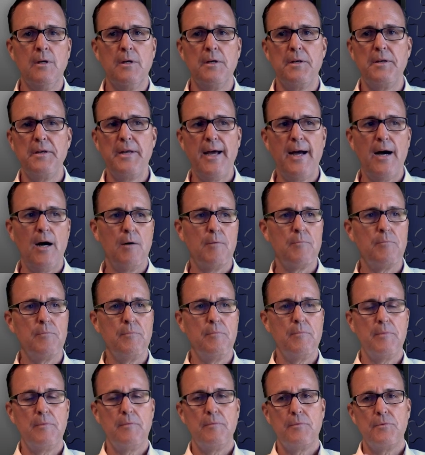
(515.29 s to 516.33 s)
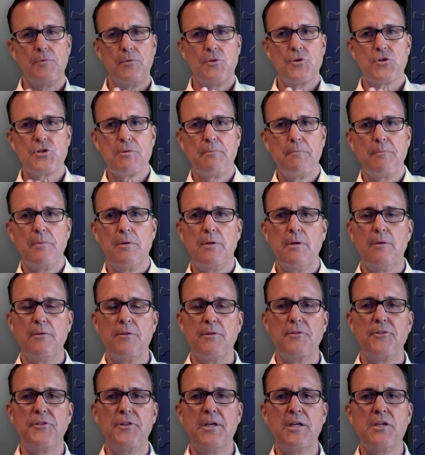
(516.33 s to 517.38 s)
Now, there's some
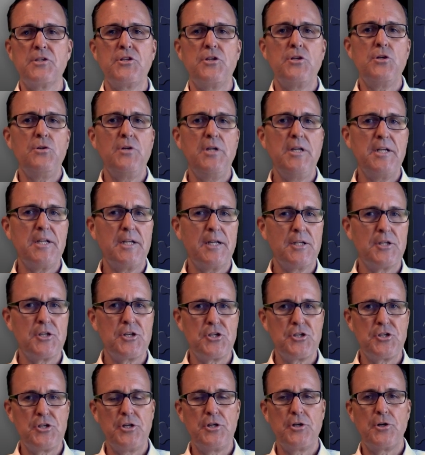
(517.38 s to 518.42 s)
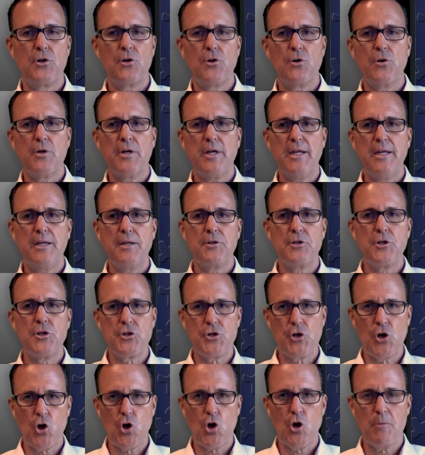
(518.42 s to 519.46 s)
things that you need to consider in
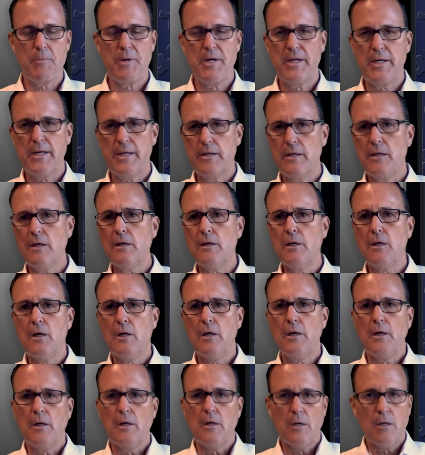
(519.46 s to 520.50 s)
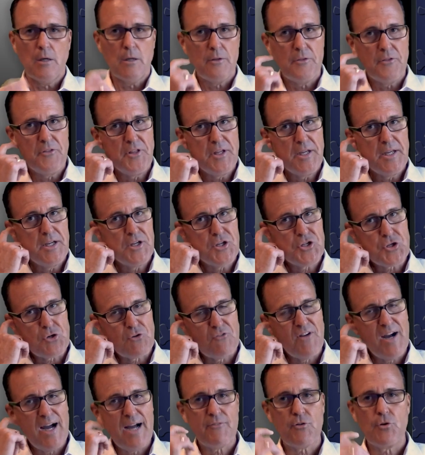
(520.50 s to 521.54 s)
determining the
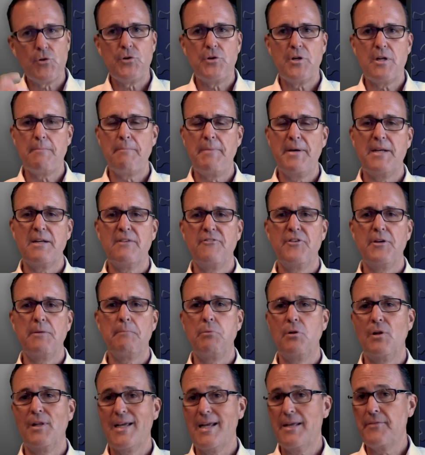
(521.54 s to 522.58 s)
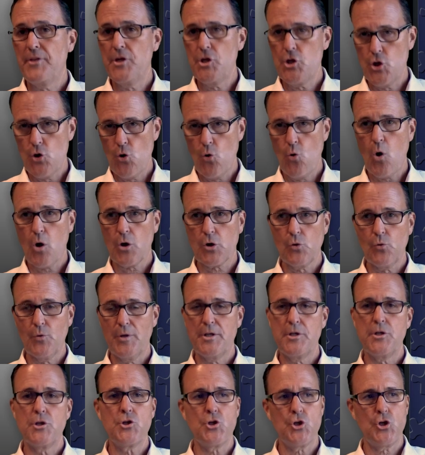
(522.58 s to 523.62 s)
Survivor Annuity Benefit plan that you are
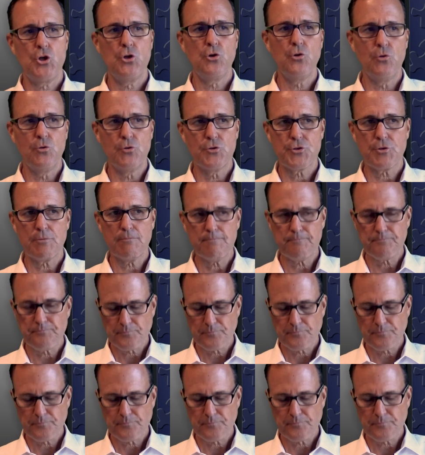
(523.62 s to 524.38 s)
going to choose.